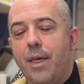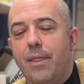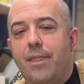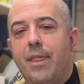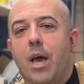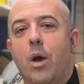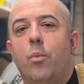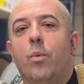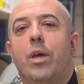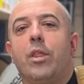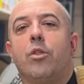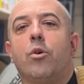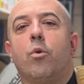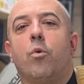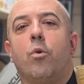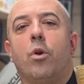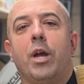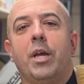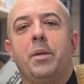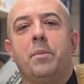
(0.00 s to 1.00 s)
That way the
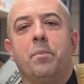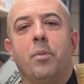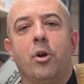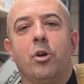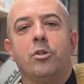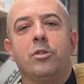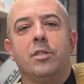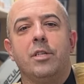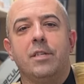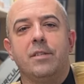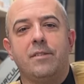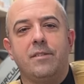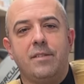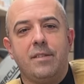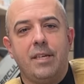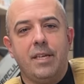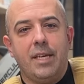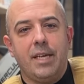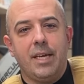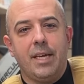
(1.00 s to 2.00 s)
right person is
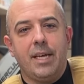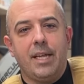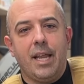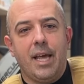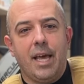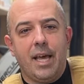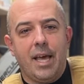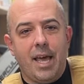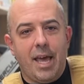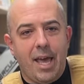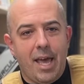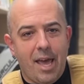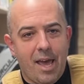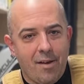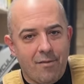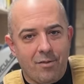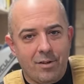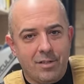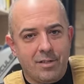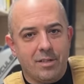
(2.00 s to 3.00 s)
seeing it
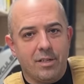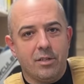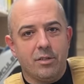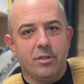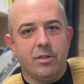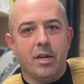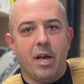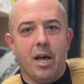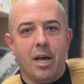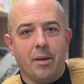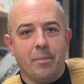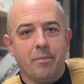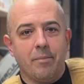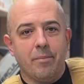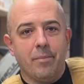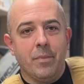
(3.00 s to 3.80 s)
every single time.